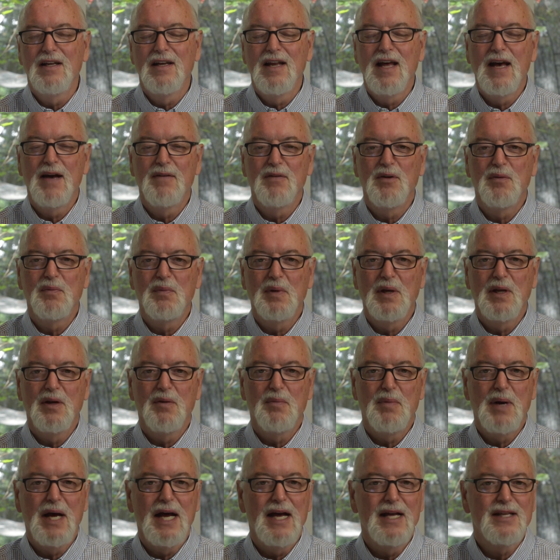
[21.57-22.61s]
and having been a
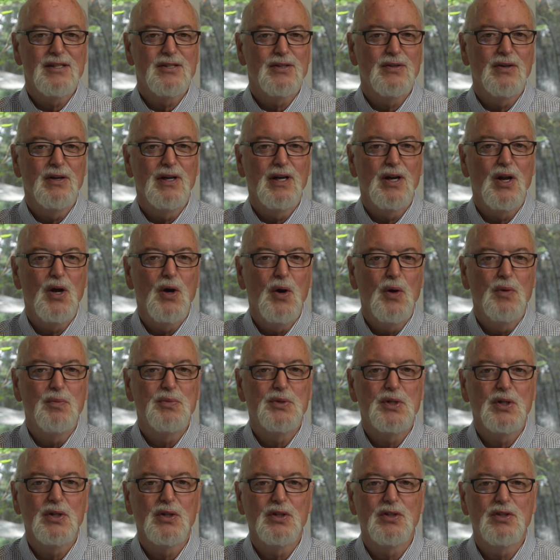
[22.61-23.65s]
pastor at Hope
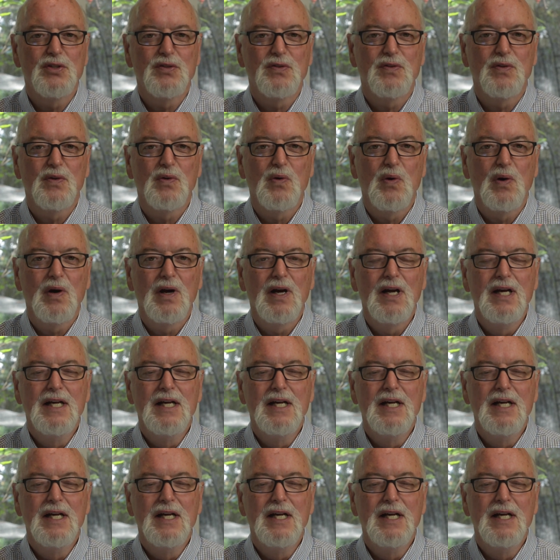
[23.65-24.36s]
Church for